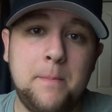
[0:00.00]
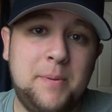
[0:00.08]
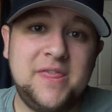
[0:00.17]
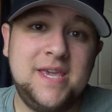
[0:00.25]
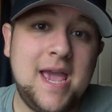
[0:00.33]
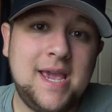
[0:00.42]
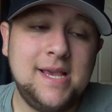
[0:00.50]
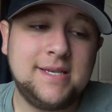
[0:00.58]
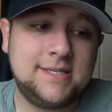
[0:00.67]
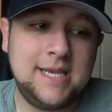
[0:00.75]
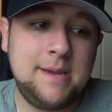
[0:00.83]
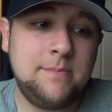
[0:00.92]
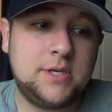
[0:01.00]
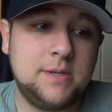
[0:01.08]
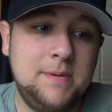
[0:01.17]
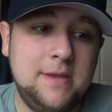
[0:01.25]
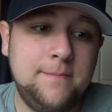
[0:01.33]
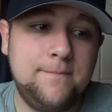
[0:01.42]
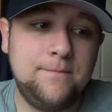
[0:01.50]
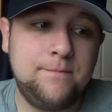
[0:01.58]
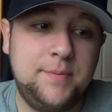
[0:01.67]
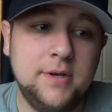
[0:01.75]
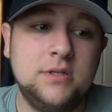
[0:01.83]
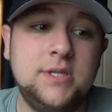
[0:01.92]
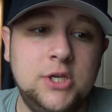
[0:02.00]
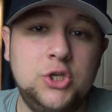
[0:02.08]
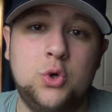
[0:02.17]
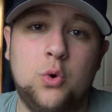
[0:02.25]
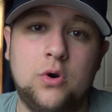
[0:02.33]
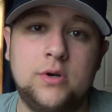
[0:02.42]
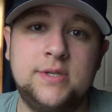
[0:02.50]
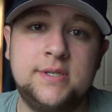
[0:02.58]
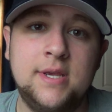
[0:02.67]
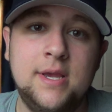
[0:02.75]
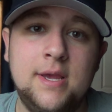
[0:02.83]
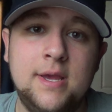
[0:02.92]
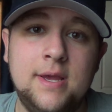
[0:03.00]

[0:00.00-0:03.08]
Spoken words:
but the Yankees seem to be building towards